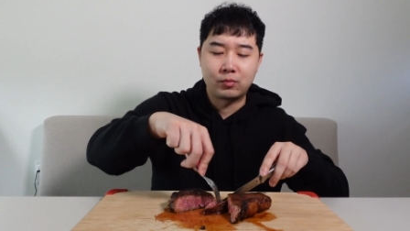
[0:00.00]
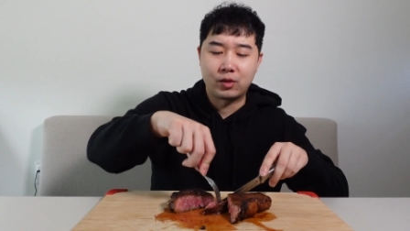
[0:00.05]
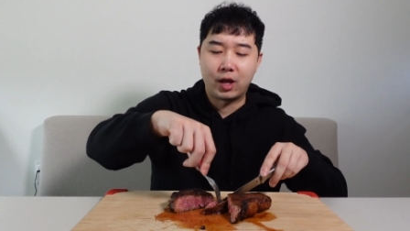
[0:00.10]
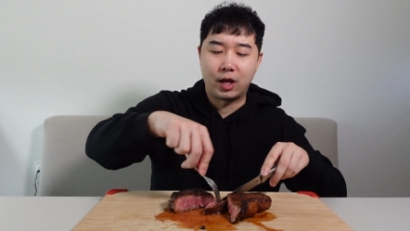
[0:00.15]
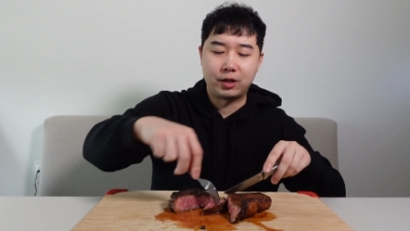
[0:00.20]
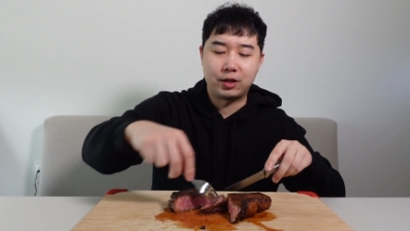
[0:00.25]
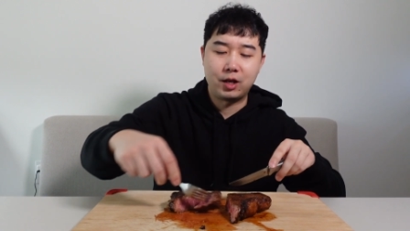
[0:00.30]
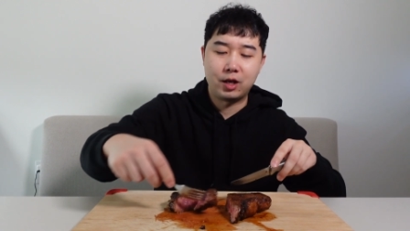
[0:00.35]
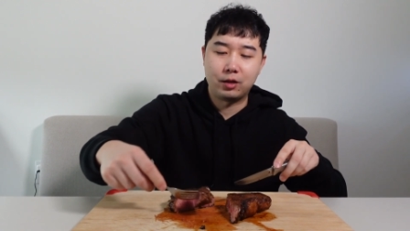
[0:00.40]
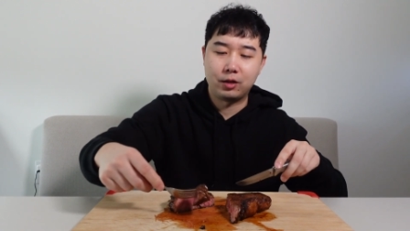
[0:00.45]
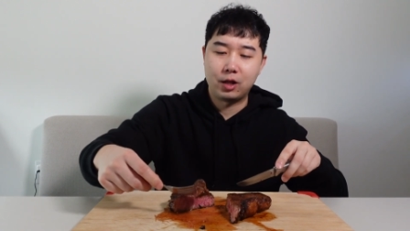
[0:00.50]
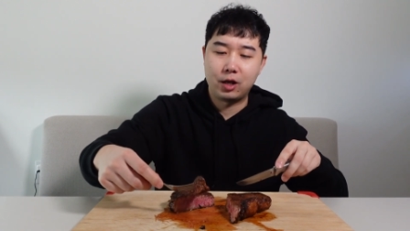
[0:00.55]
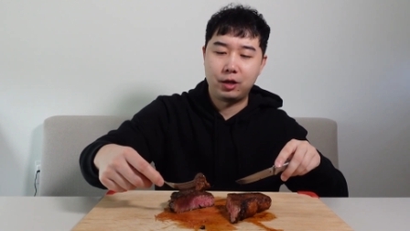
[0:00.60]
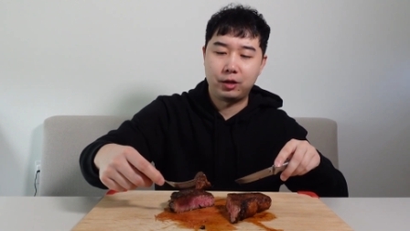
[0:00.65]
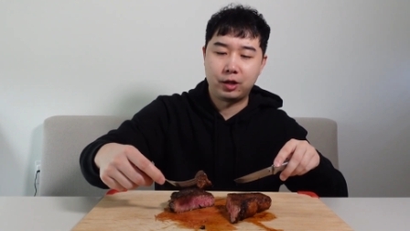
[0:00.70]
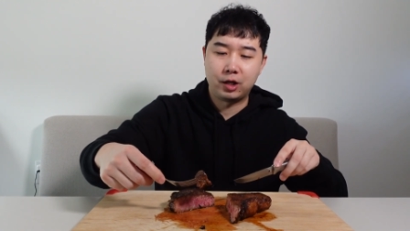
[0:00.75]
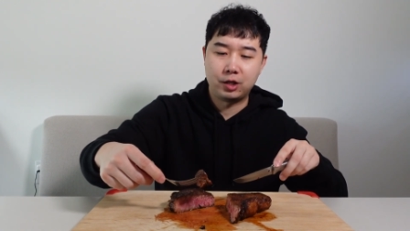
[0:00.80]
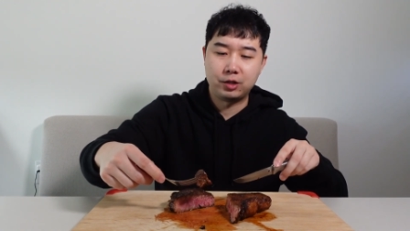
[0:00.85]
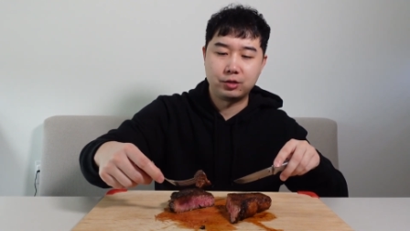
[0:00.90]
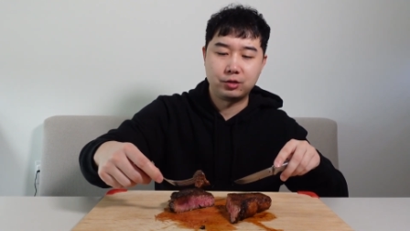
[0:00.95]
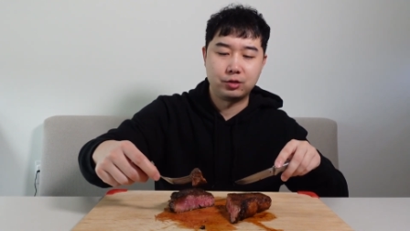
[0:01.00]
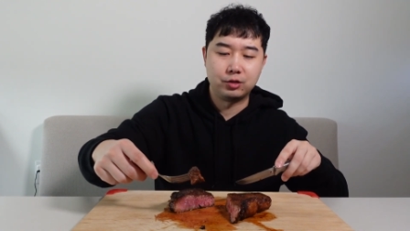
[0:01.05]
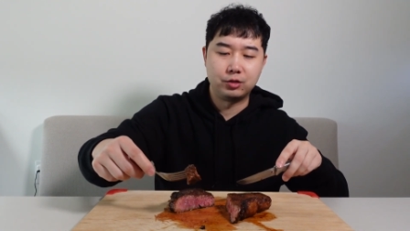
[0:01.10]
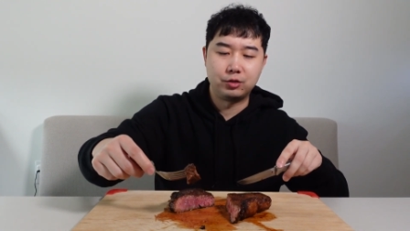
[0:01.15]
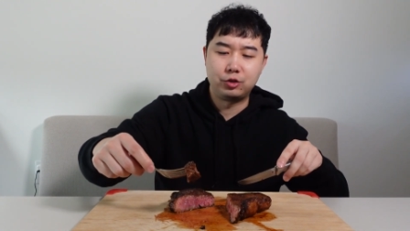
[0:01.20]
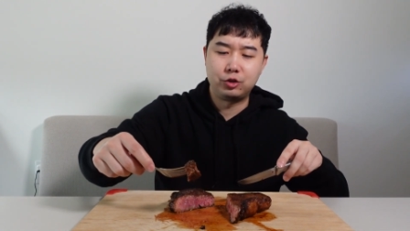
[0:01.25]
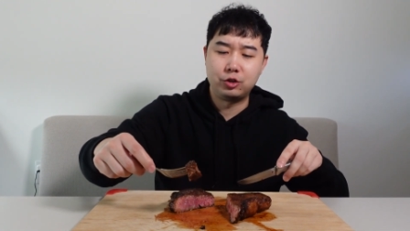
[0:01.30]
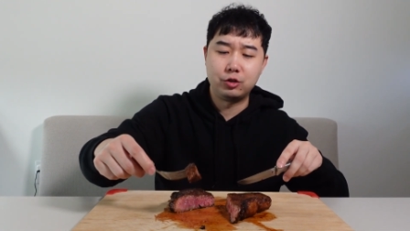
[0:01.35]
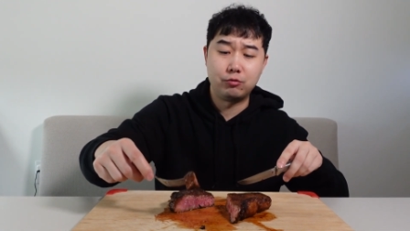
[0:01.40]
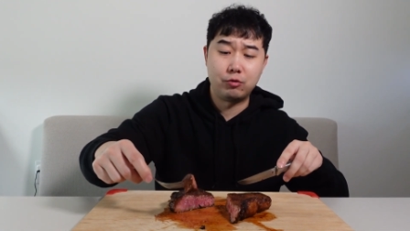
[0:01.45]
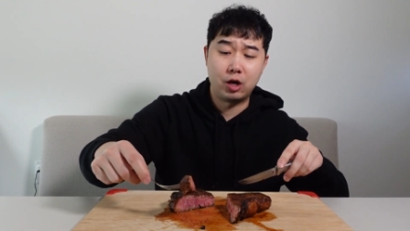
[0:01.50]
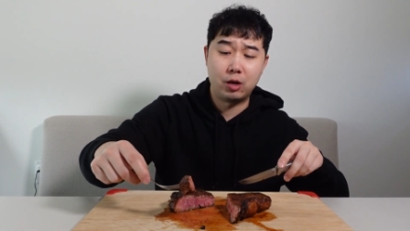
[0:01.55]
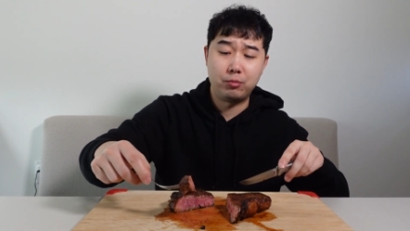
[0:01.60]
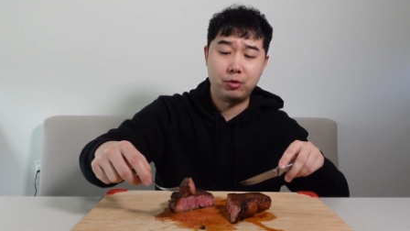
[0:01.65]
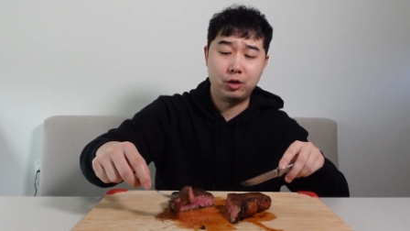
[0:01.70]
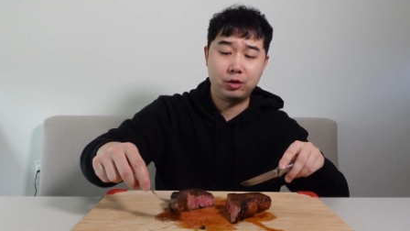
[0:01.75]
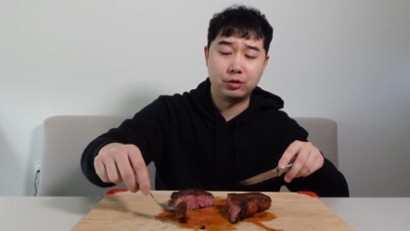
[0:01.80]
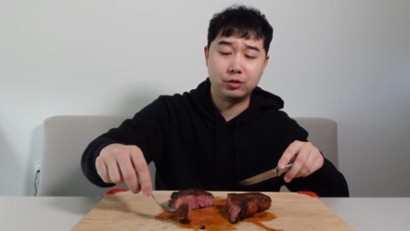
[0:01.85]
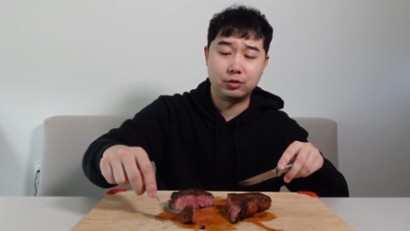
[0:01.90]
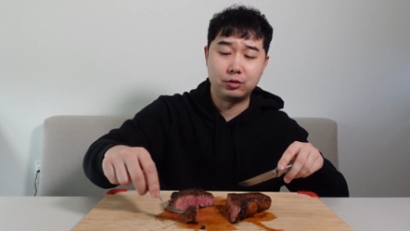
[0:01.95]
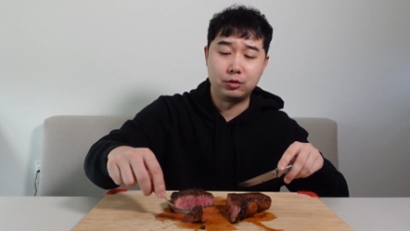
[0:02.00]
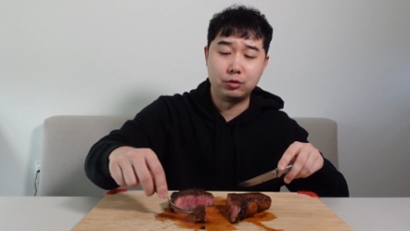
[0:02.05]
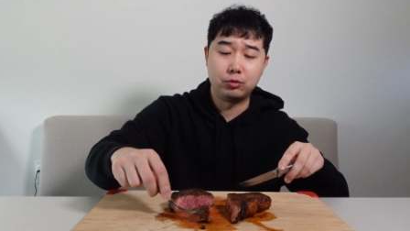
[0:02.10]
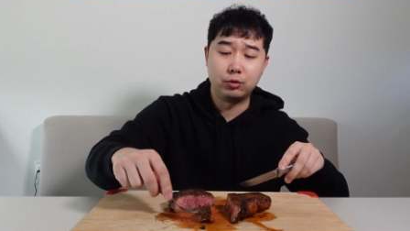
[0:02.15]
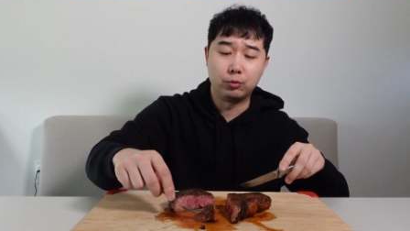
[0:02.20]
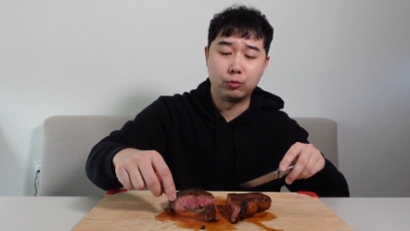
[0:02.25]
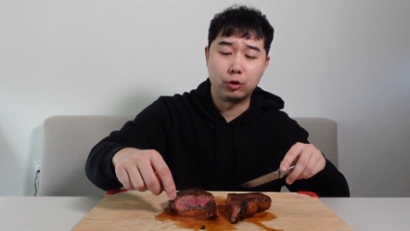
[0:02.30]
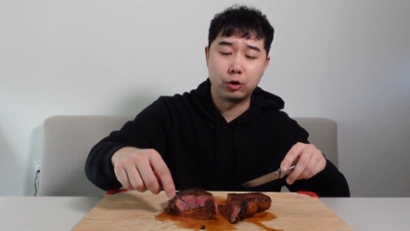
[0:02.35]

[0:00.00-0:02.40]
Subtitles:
I can't lie, guys. The Shin Ramyun is doing